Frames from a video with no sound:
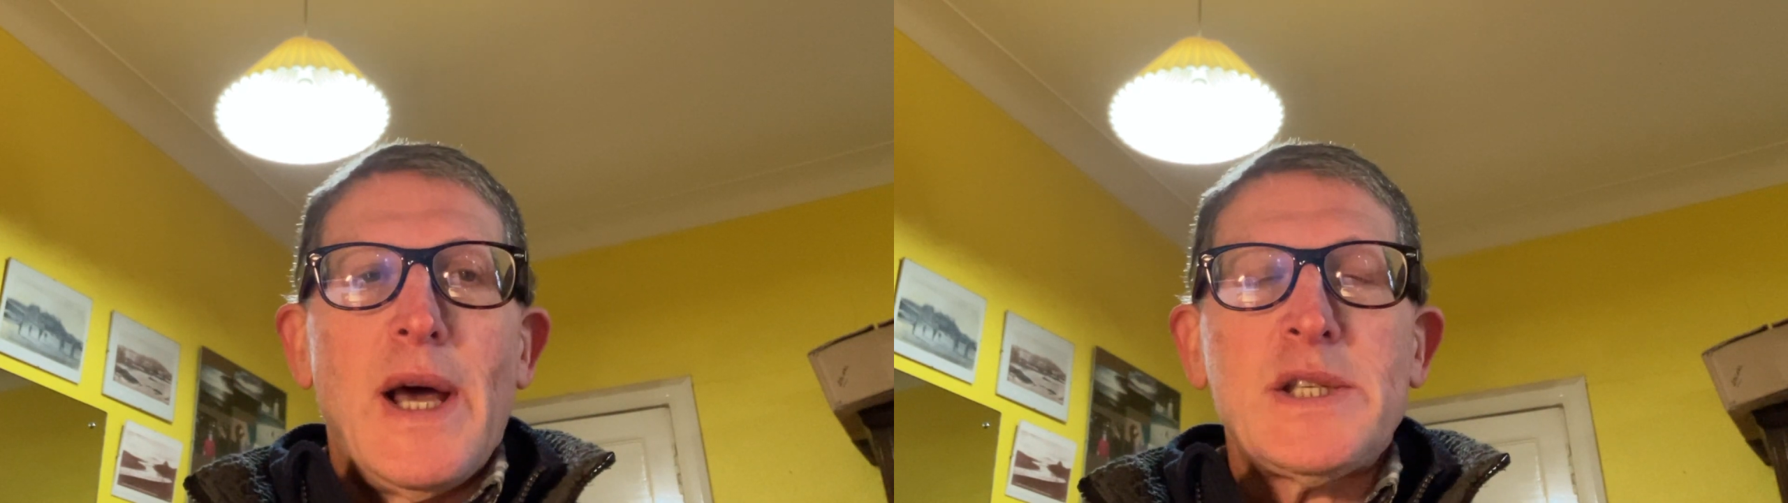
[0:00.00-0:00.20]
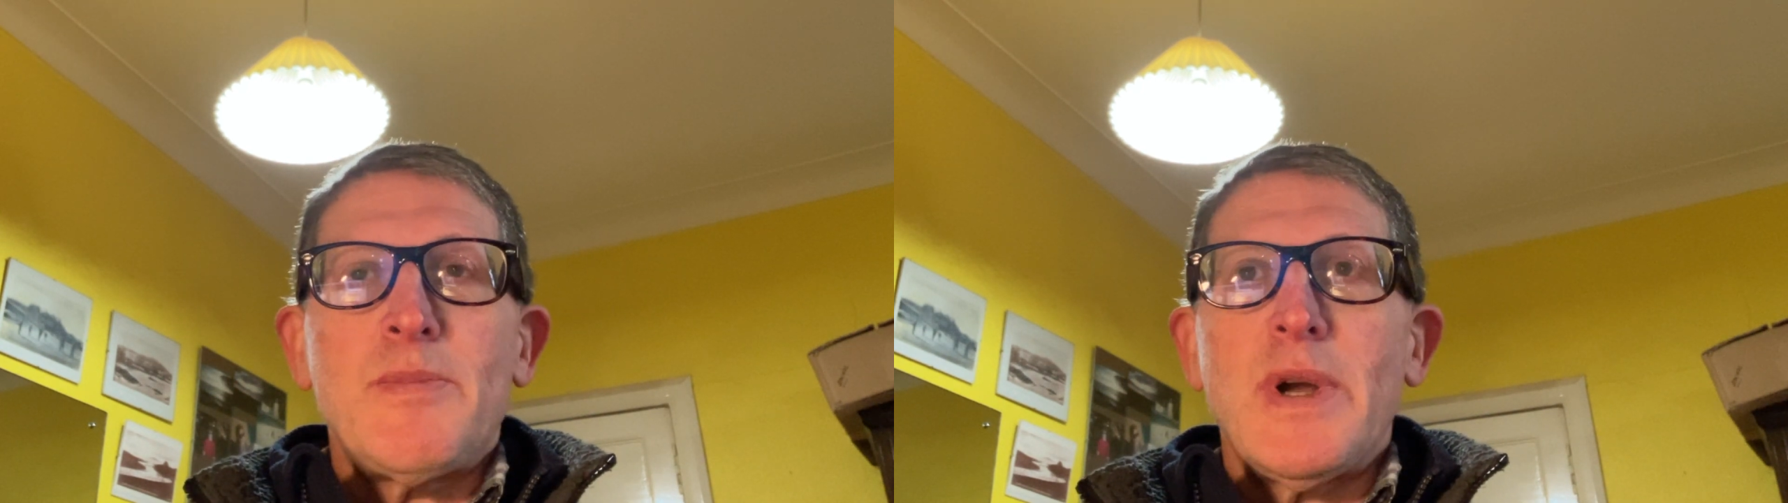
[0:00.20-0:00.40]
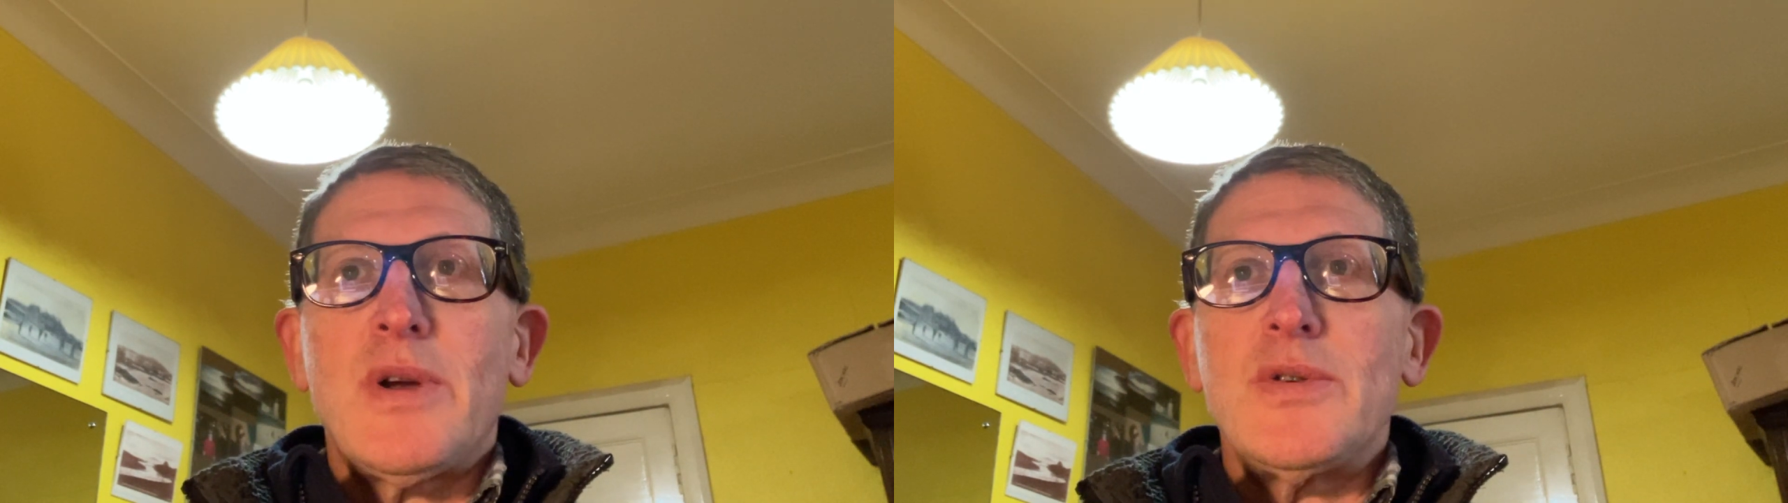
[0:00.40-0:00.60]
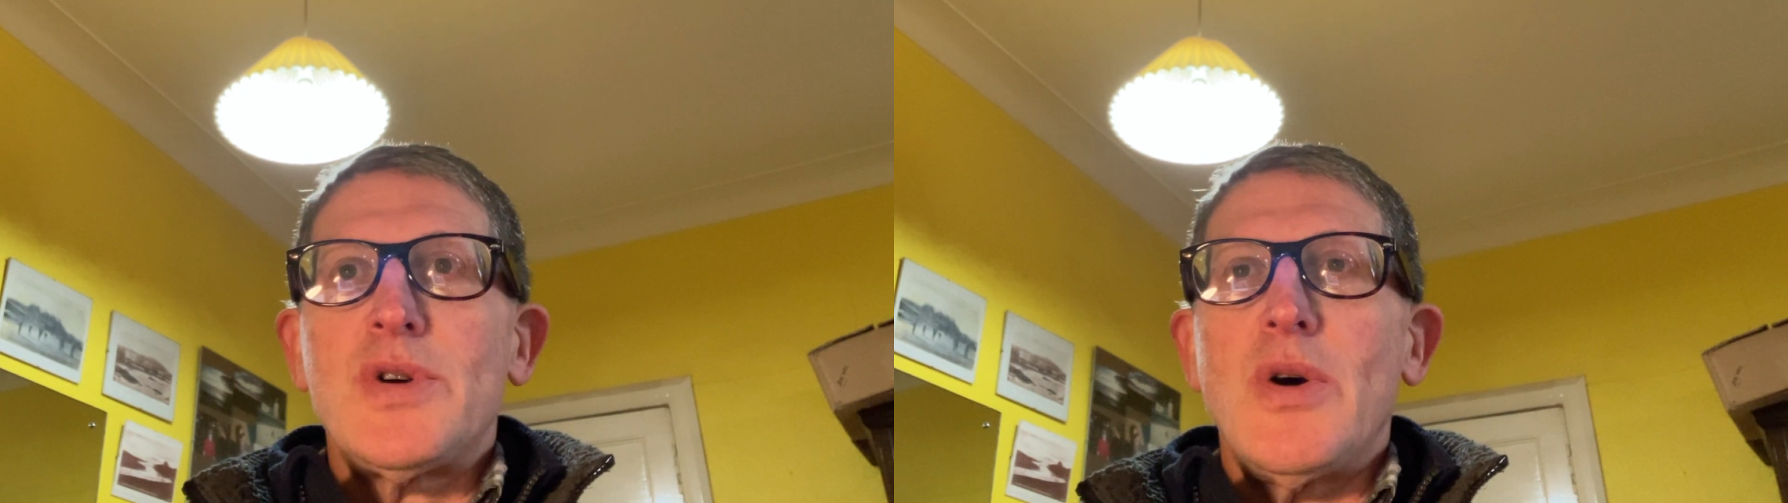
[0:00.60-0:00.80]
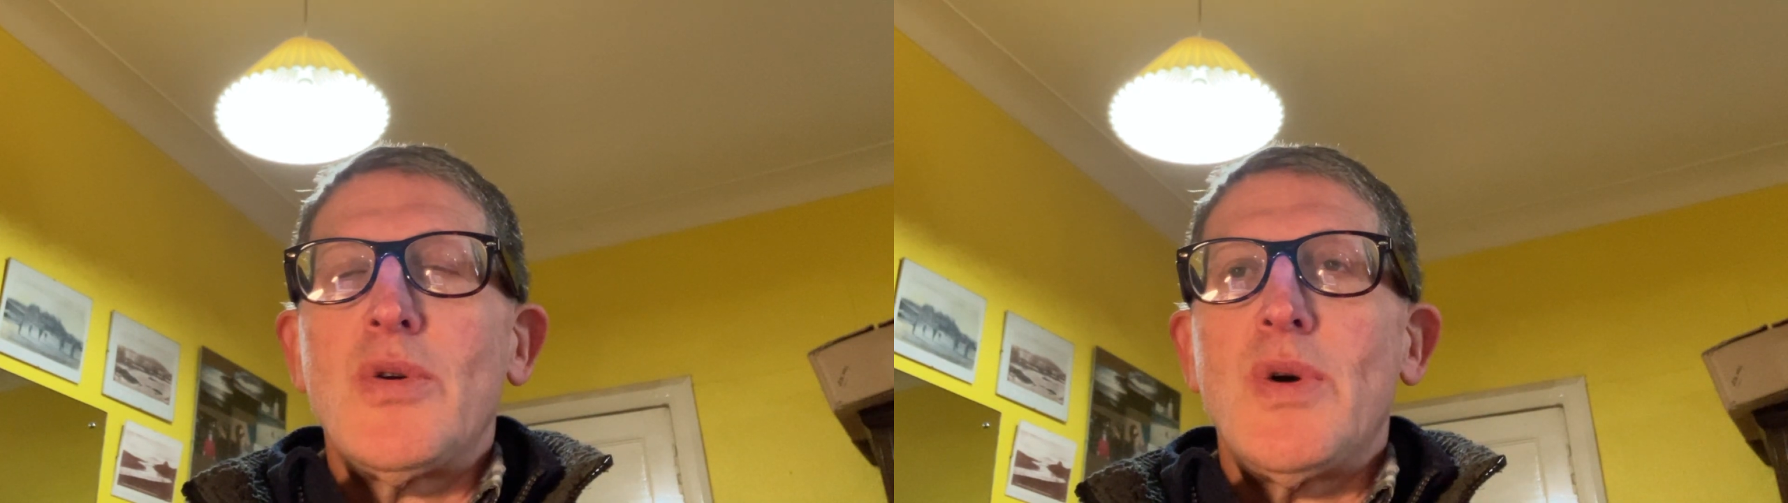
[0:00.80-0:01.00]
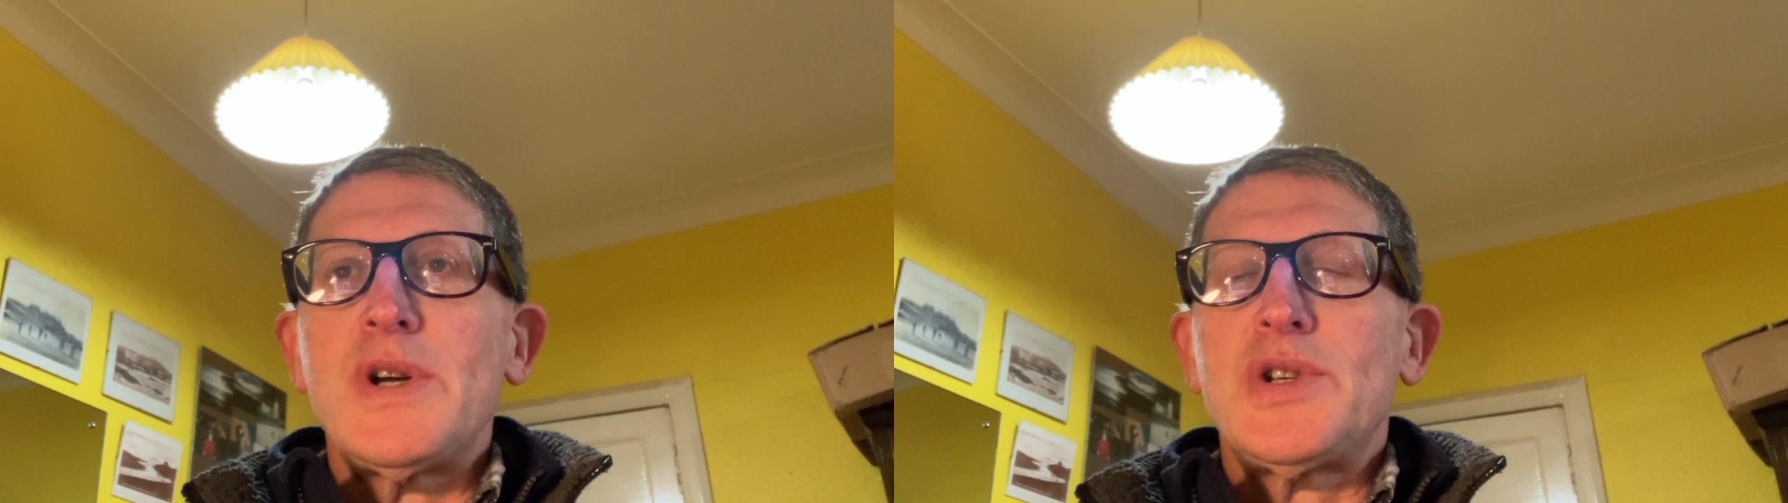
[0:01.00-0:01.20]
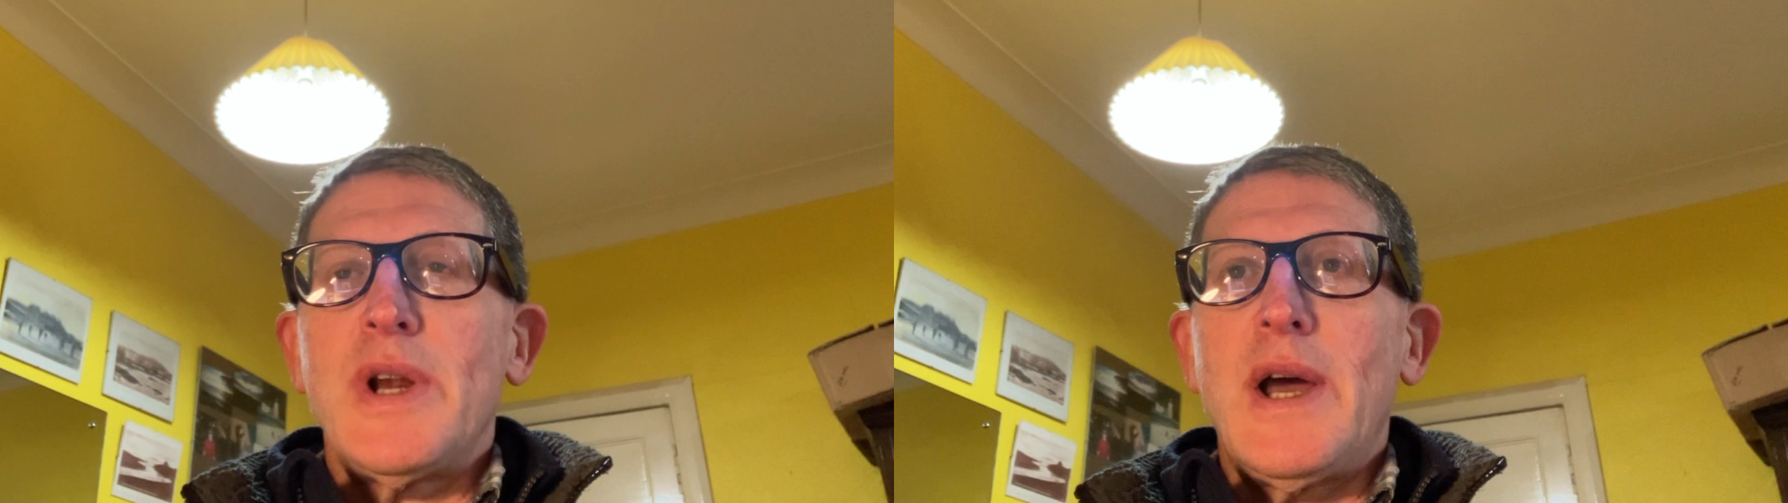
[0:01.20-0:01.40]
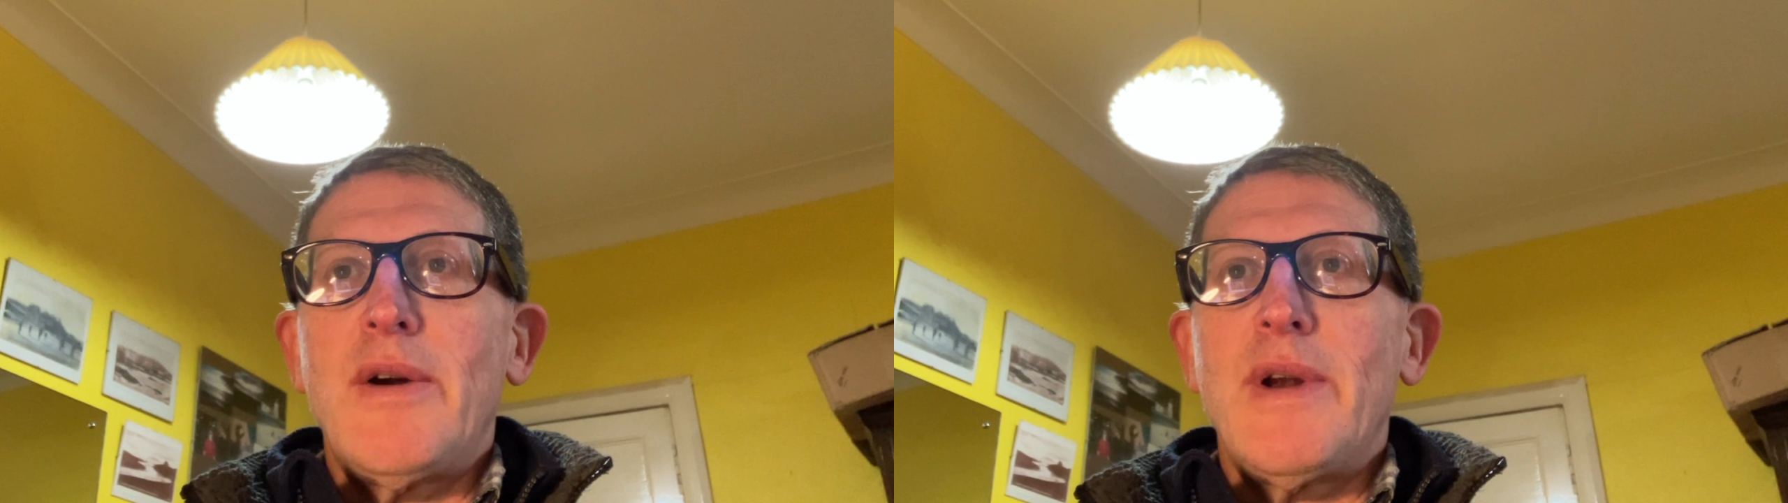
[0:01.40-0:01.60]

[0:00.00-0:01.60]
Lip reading: asthma control questionnaire,